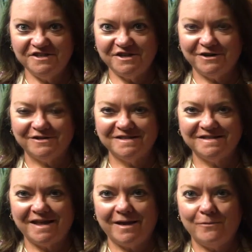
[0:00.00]
Cheers
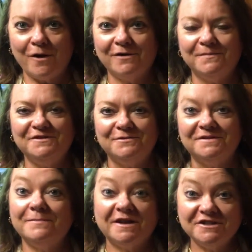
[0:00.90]
and welcome to a
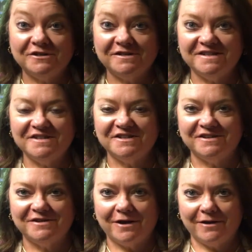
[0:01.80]
special edition
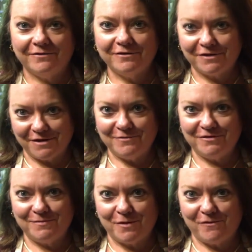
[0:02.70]
of Cooking
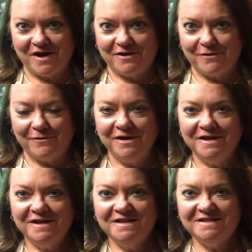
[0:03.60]
with MoWino.
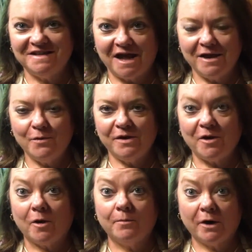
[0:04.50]
Tonight we
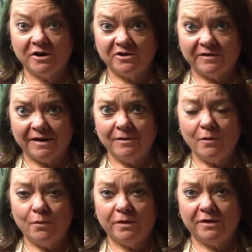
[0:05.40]
are partnering
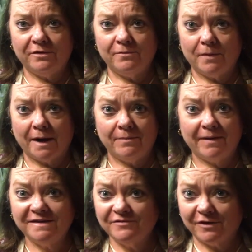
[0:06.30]
with my
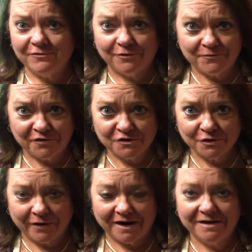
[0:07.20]
best friend from first
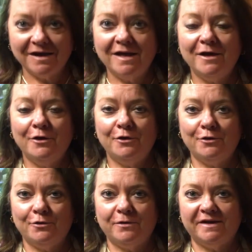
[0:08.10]
grade, who
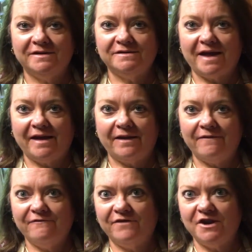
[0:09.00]
is a
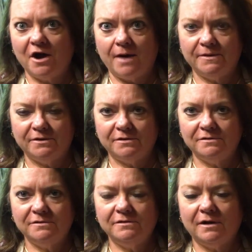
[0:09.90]
phenomenal
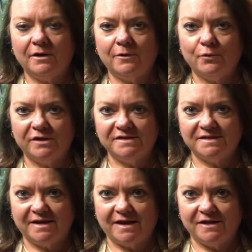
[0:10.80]
real
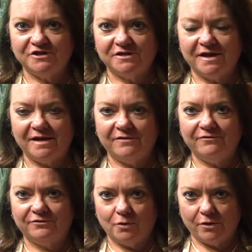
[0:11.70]
estate agent in
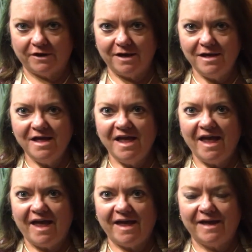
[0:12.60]
Florida
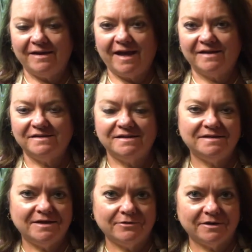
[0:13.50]
and has a
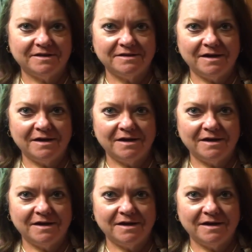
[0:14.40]
secret